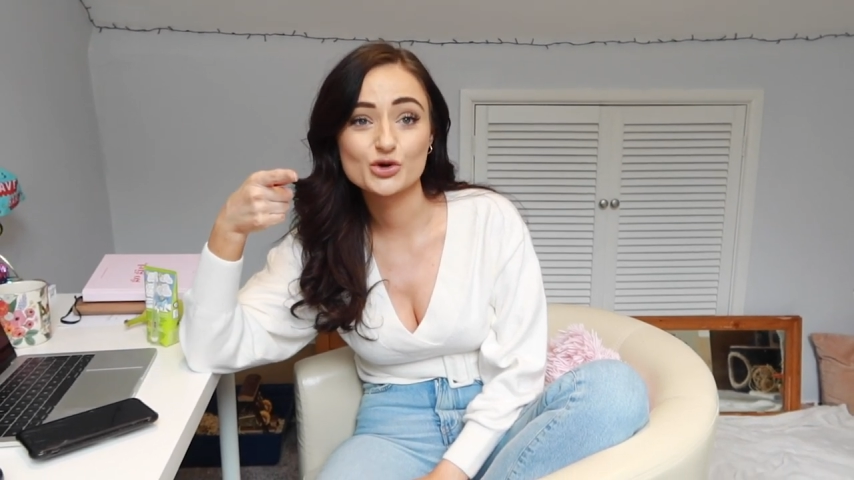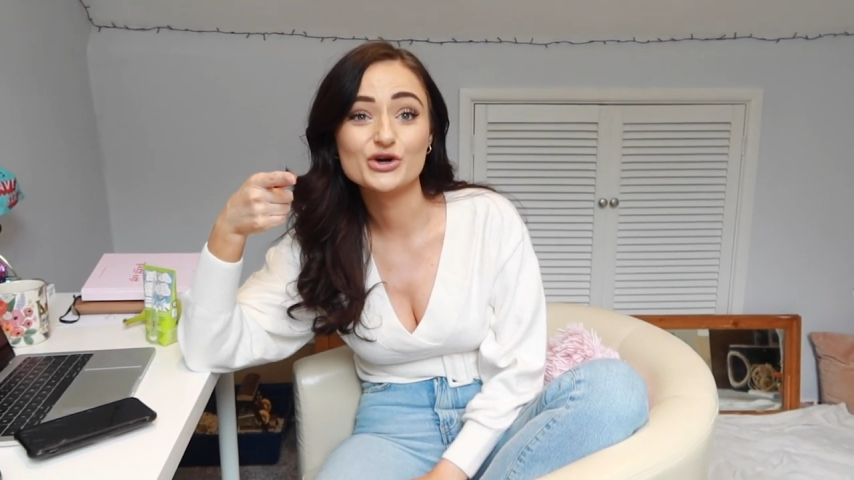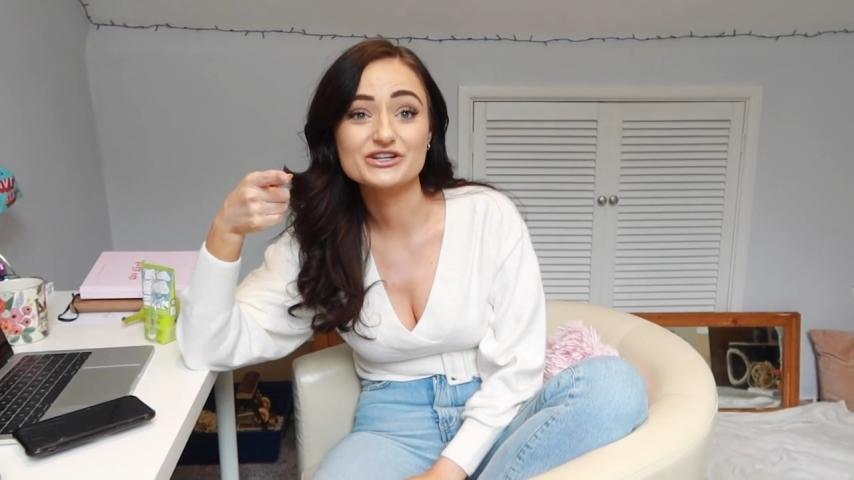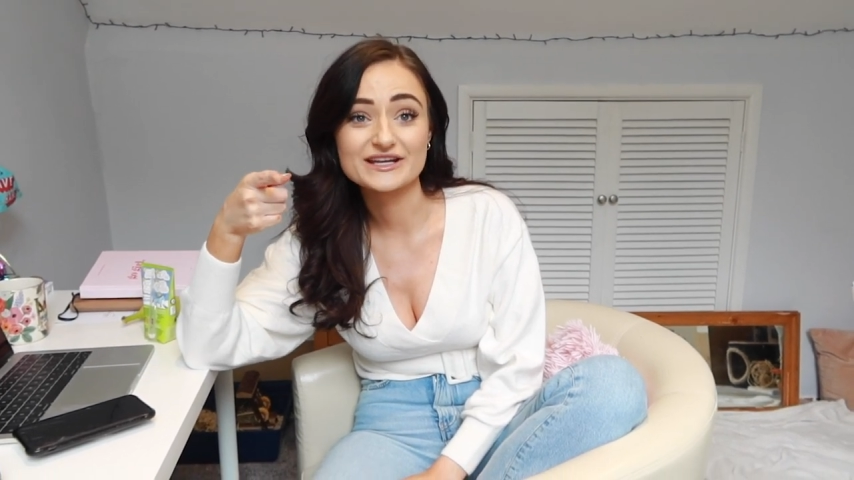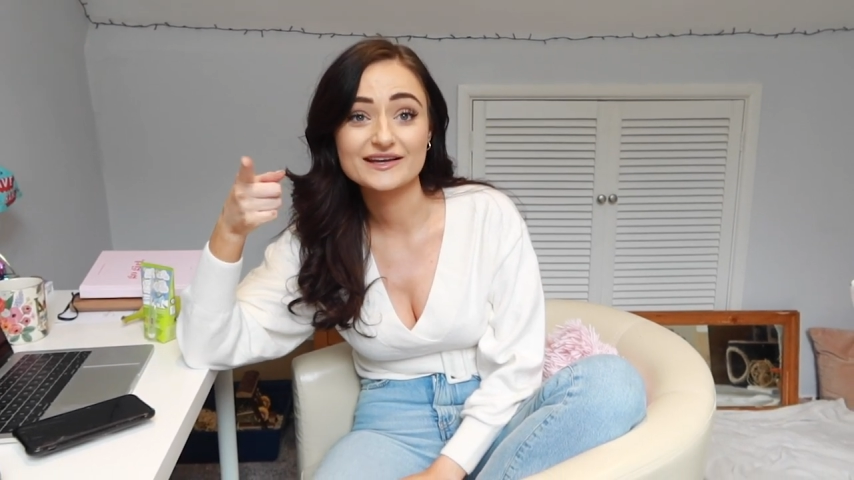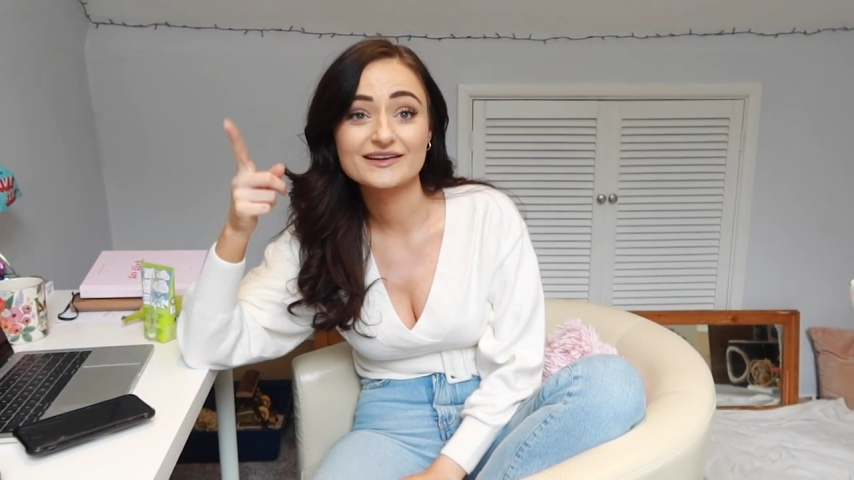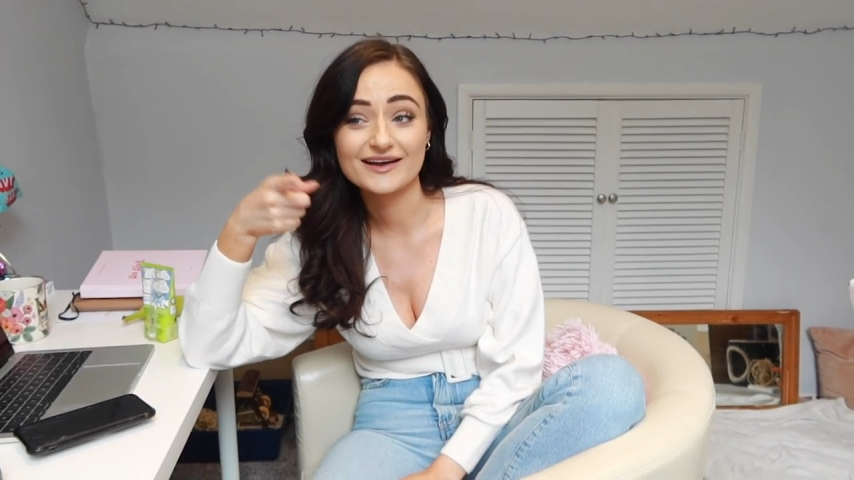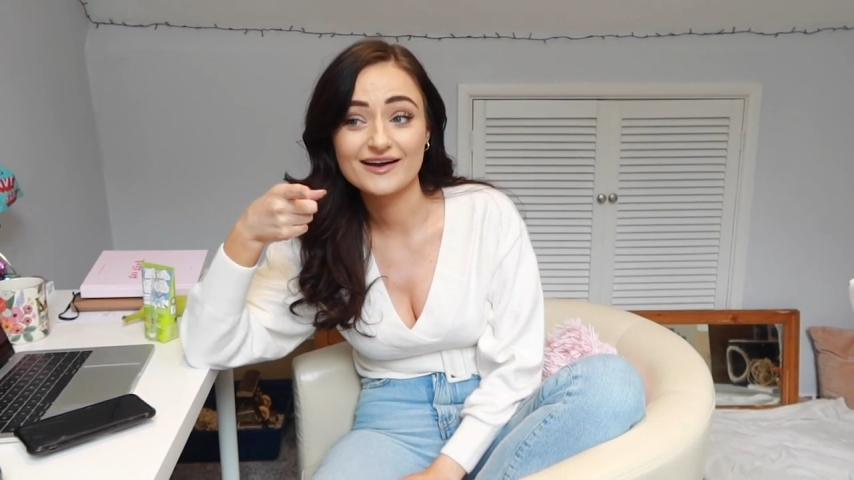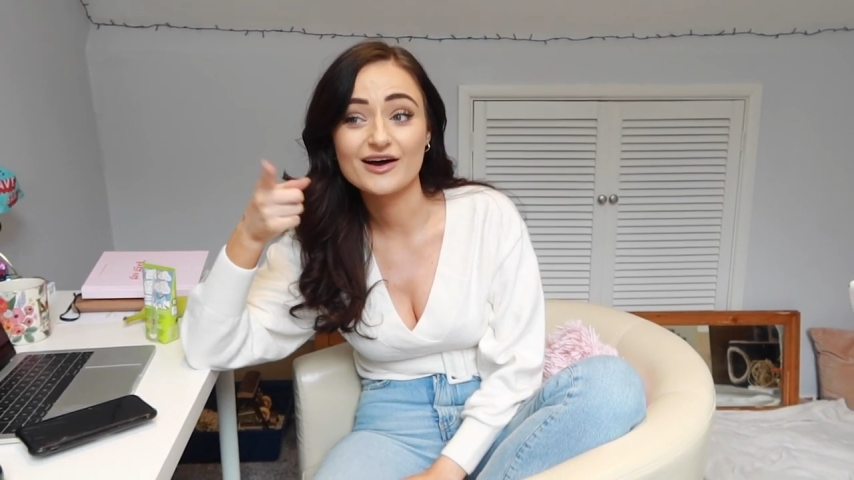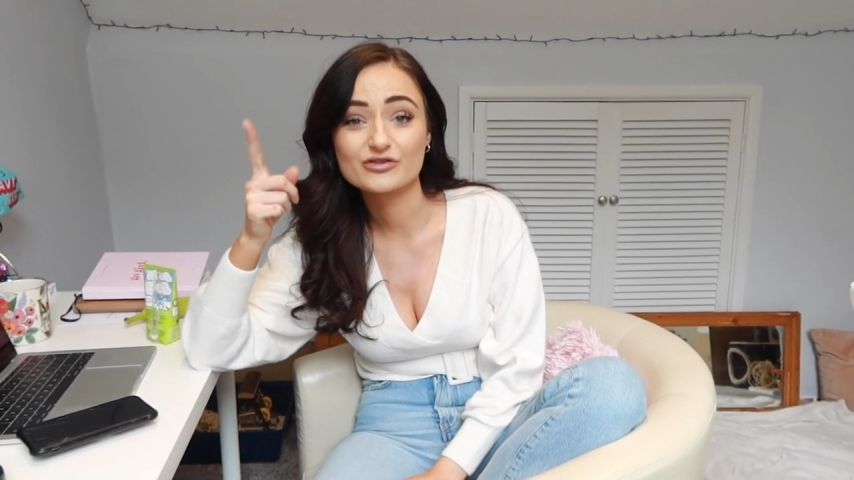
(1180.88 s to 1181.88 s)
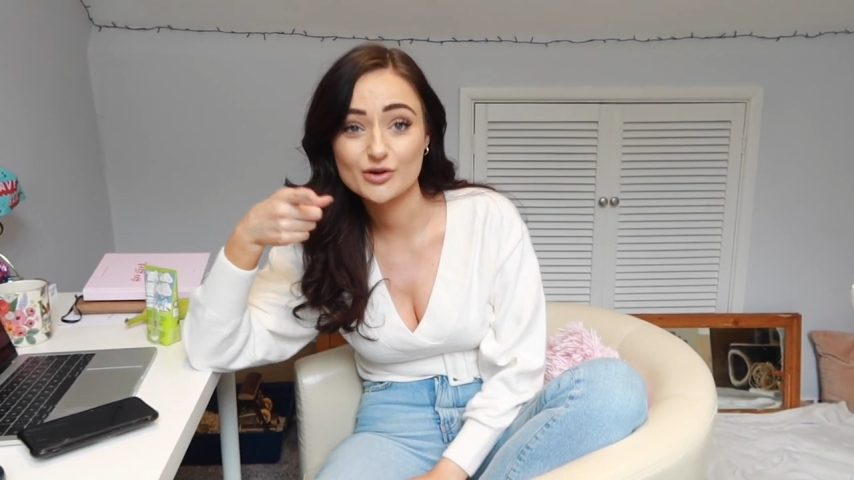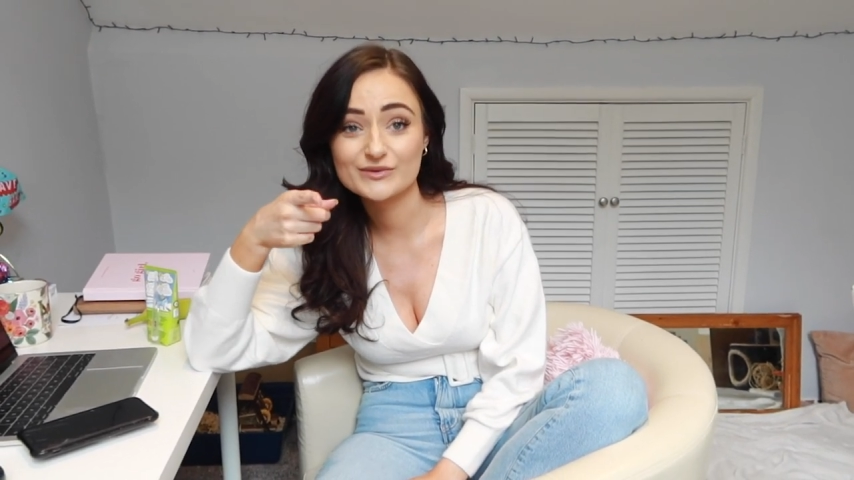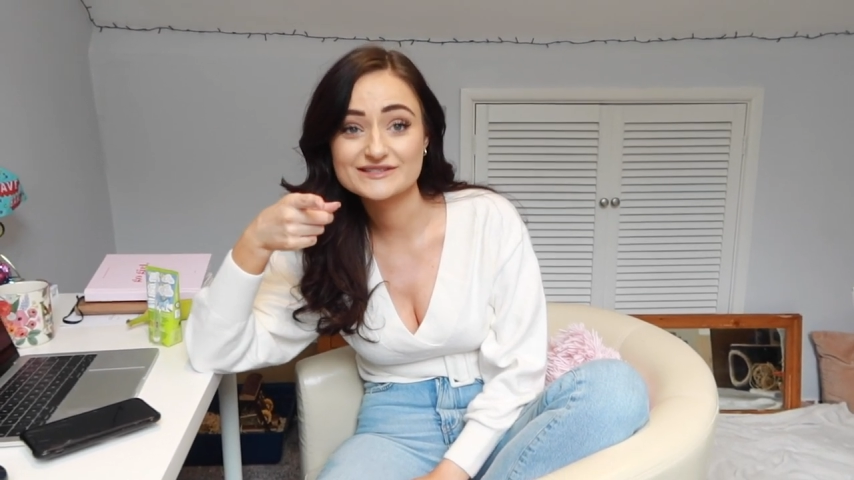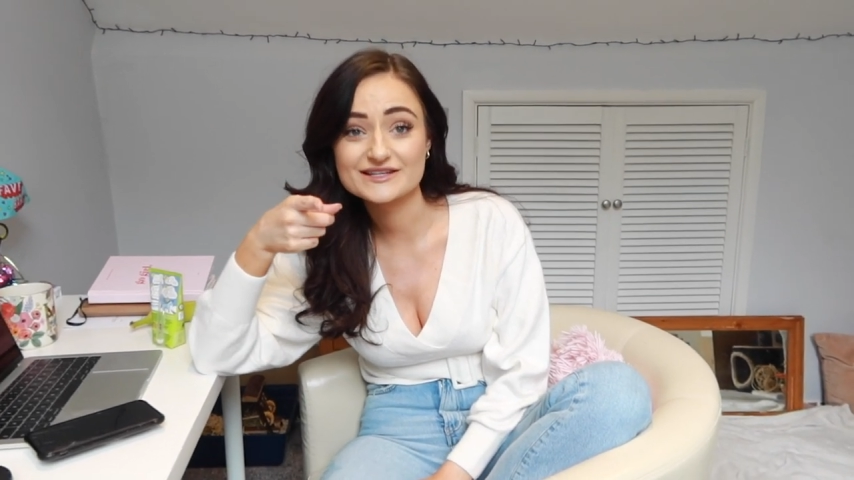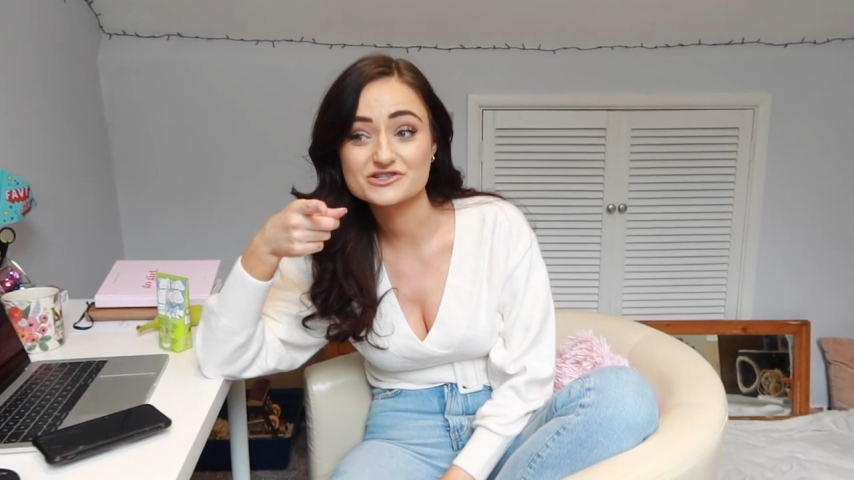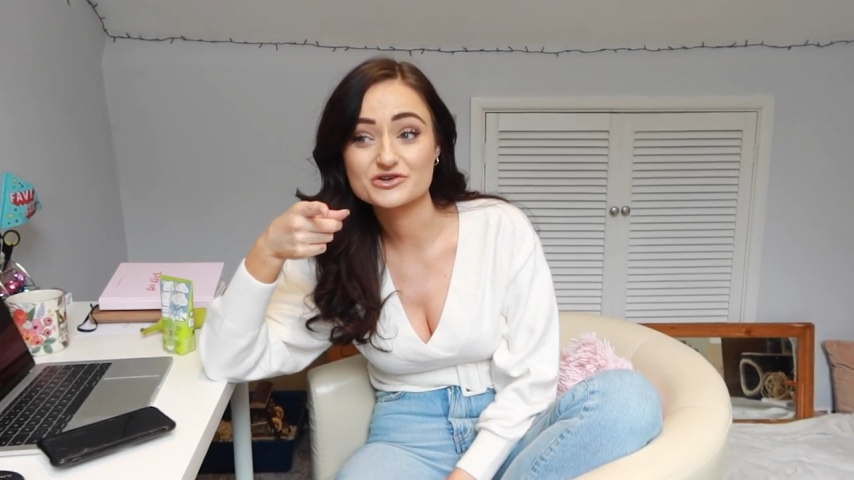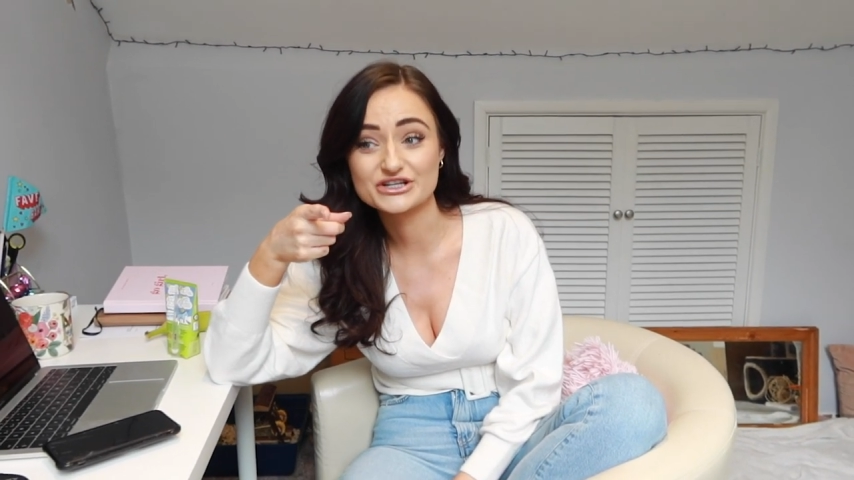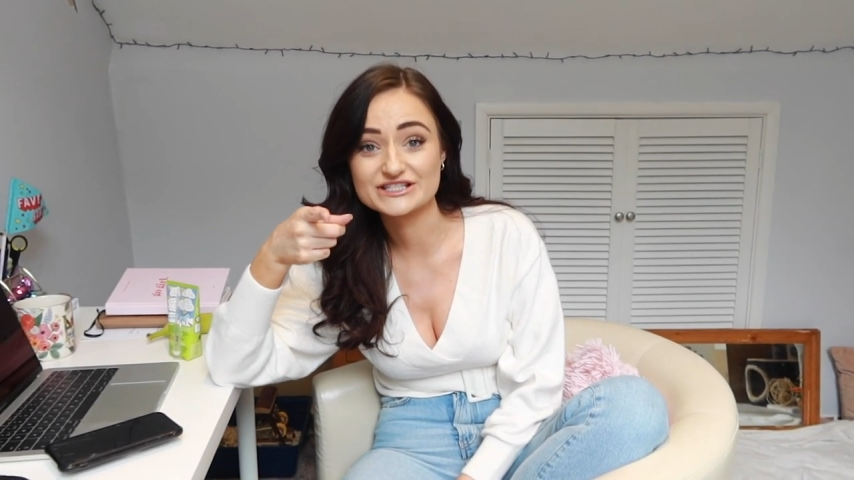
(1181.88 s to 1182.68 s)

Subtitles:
Your hoodie, yeah. I've commandeered your